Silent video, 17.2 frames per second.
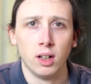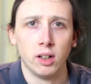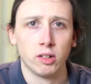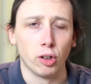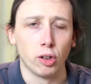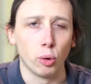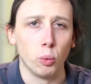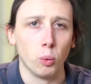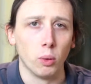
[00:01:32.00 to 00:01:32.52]

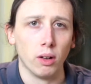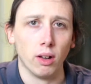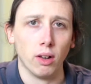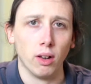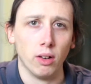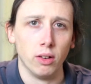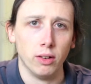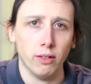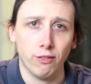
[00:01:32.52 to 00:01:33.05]
So
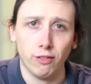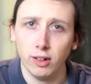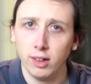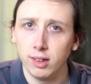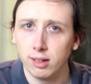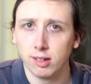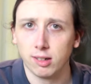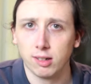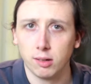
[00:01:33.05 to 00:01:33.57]
the
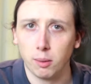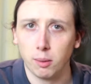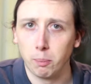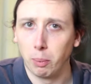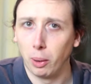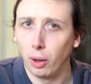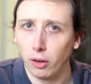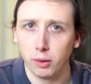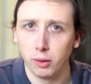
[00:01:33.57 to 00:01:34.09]
first
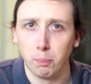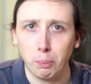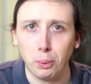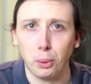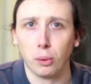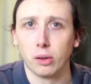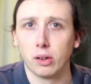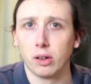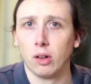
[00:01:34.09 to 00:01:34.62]
part of the
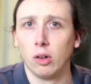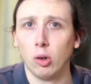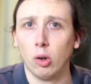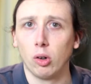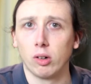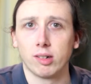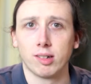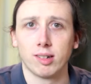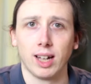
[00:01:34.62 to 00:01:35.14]
book
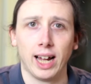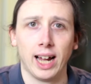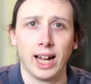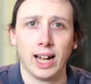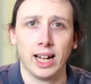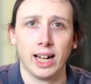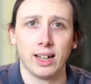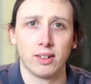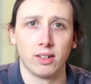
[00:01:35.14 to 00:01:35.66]
looks
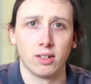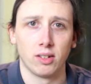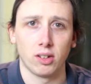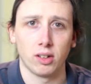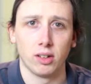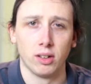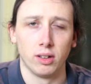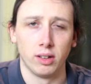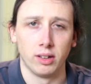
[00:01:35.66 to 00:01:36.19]
at
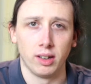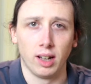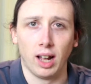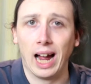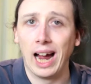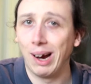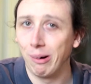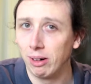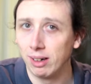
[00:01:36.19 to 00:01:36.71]

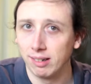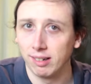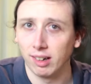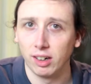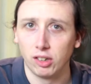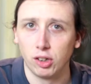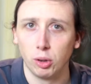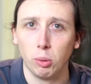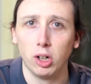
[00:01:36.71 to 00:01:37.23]
how
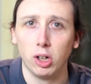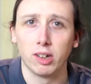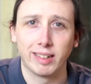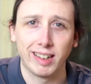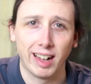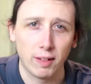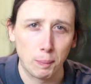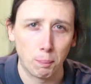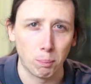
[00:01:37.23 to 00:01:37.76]
anxiety works,
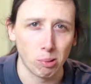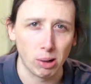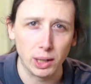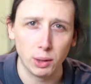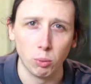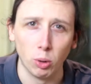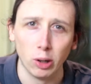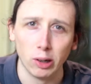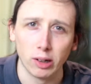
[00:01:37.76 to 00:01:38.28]
how the
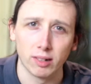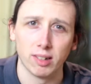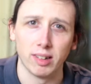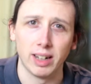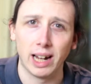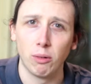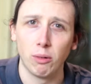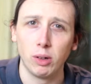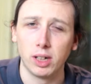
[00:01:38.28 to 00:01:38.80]
brain works,
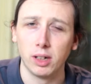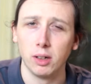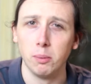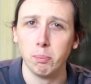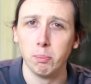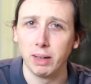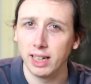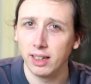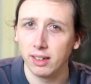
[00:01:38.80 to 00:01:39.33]
and how we
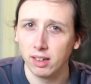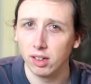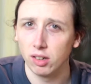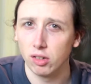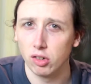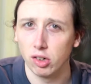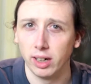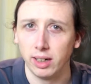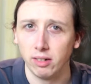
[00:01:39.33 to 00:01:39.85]
can make
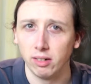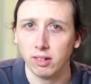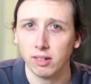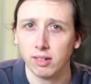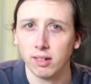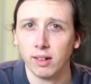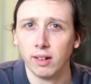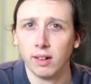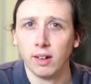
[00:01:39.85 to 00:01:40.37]
these changes.